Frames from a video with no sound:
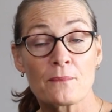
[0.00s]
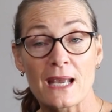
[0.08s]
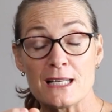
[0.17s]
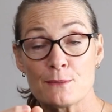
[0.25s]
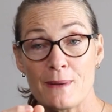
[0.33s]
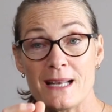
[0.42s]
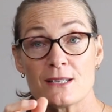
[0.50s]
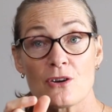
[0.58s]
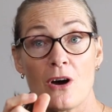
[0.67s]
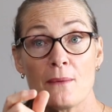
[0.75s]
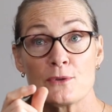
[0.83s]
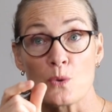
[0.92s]
and spend
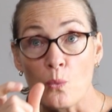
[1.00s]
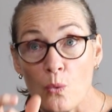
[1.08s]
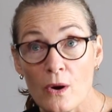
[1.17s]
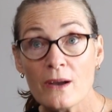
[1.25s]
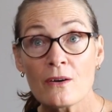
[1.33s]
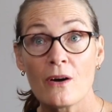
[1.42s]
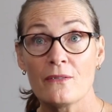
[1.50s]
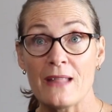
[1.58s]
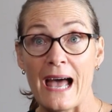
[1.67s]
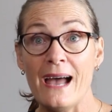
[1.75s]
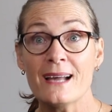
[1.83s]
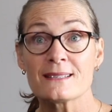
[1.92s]
time to work on
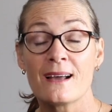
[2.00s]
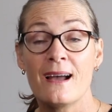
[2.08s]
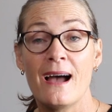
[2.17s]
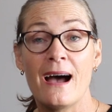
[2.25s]
that,